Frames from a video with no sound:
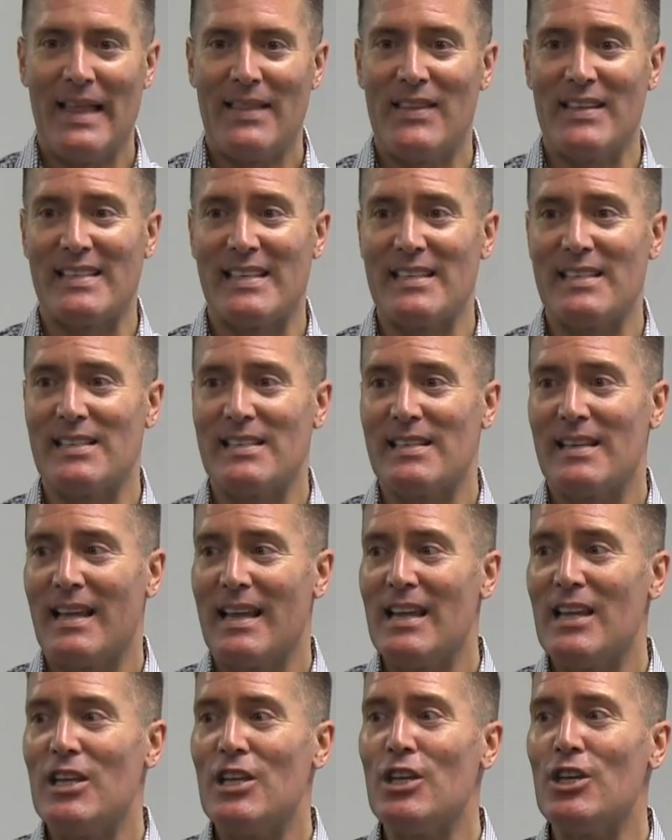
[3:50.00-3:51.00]
This is
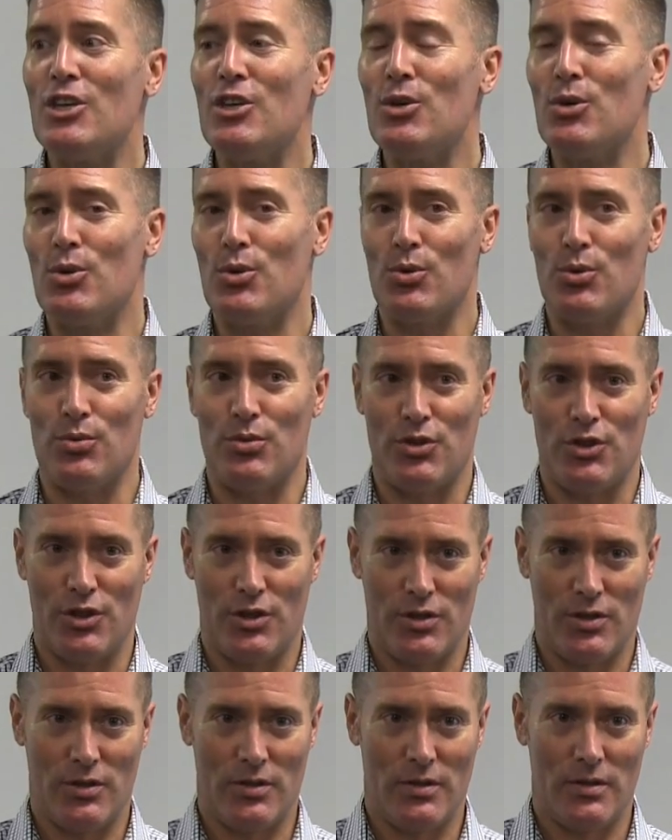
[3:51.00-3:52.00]

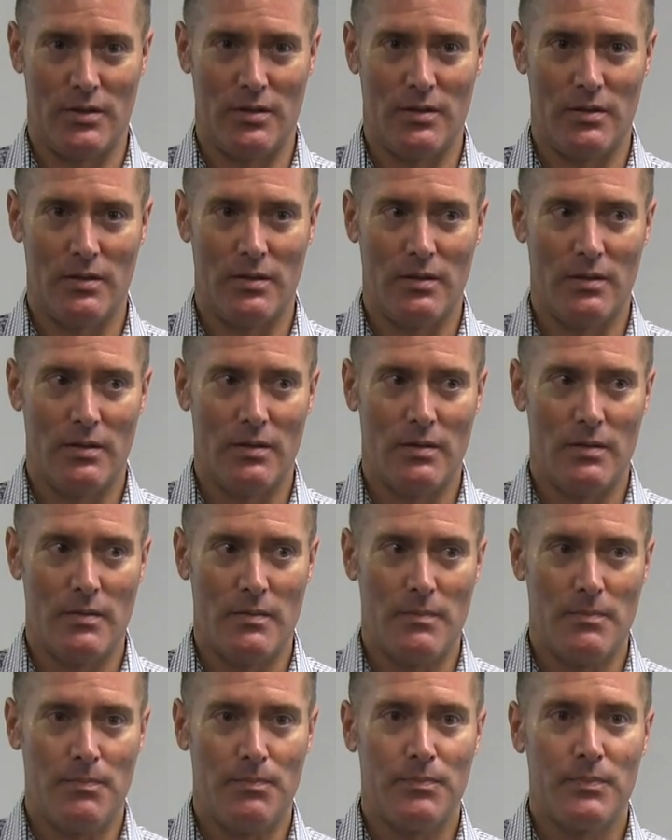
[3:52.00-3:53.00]
huge.
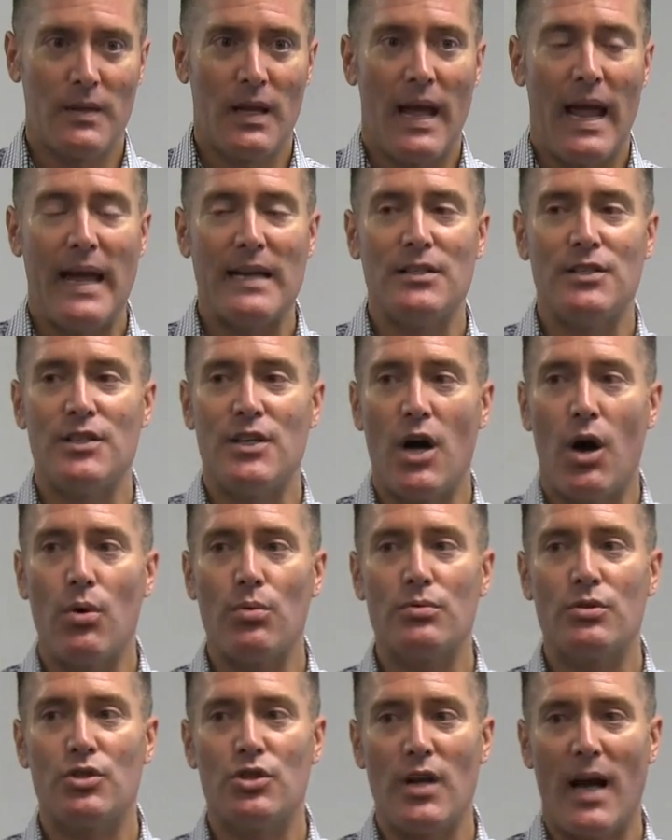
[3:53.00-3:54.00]
And
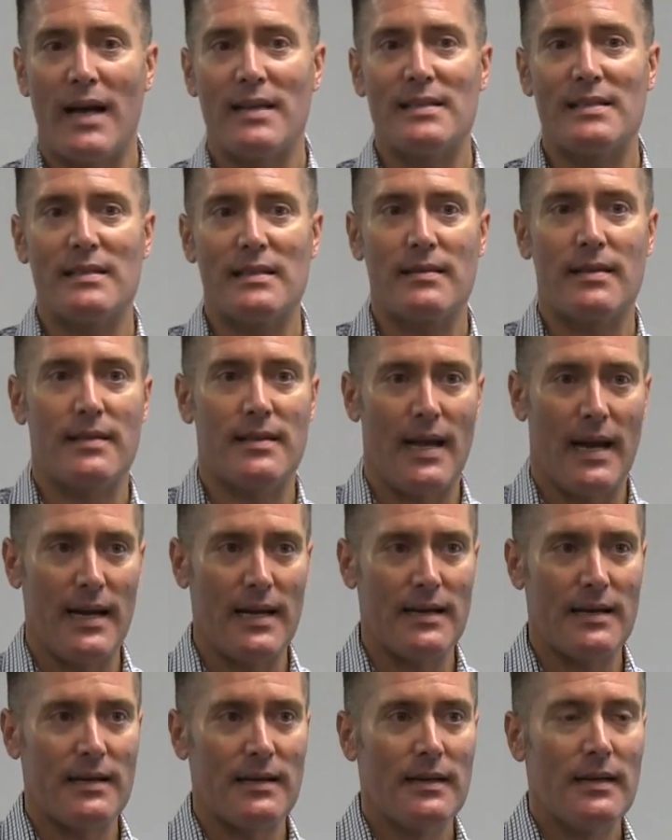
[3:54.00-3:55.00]
don't just
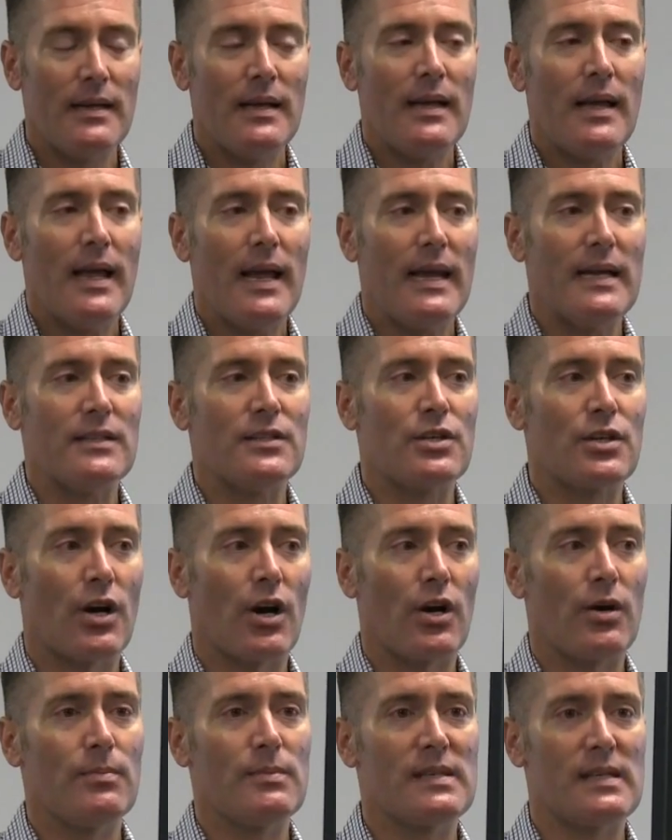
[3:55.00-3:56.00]
think in
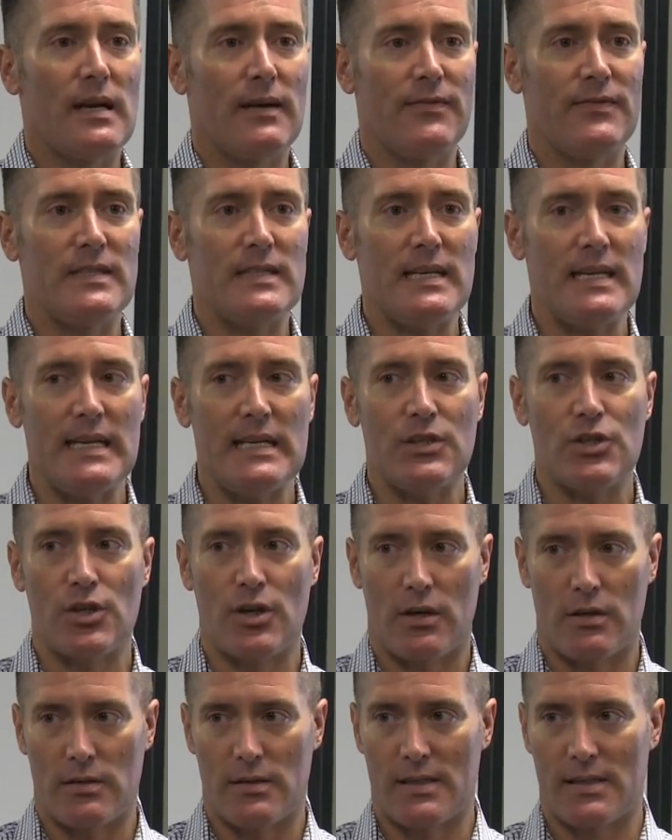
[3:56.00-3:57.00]
terms of
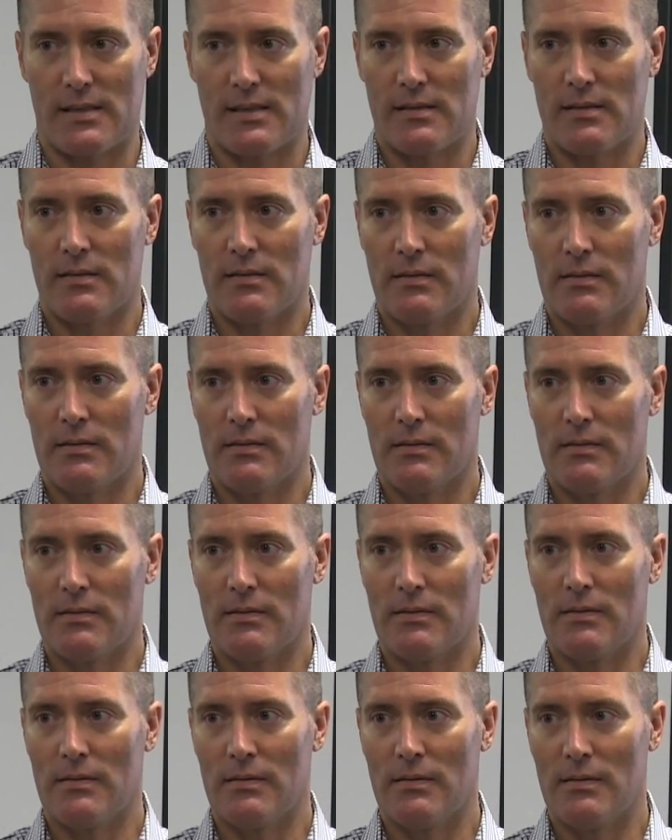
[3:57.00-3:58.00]
teachers.
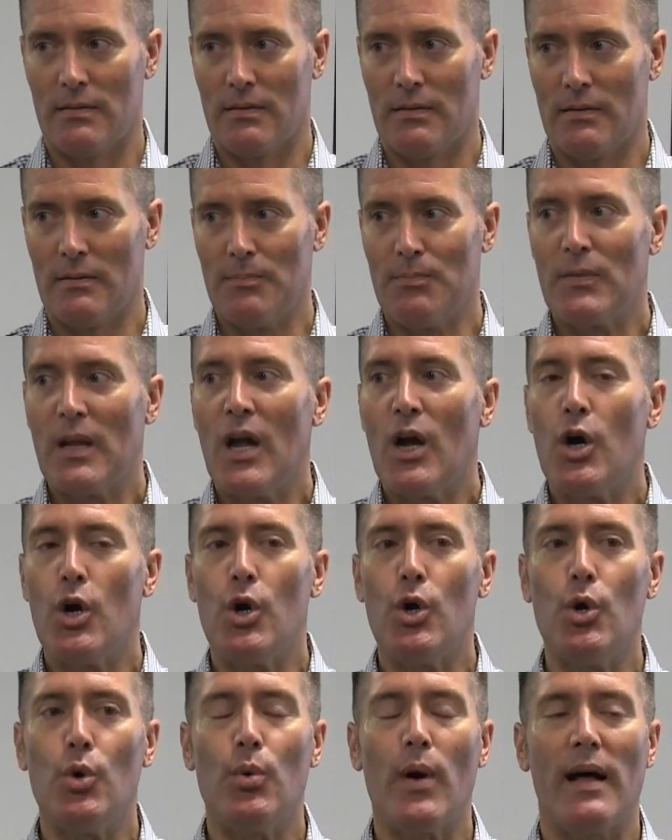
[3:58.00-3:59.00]

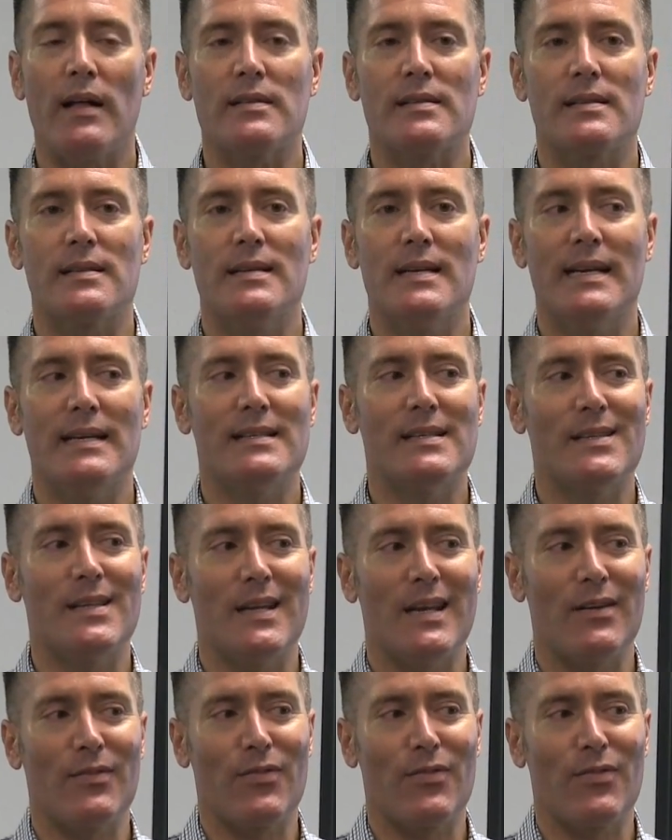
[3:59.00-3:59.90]
Who else needs the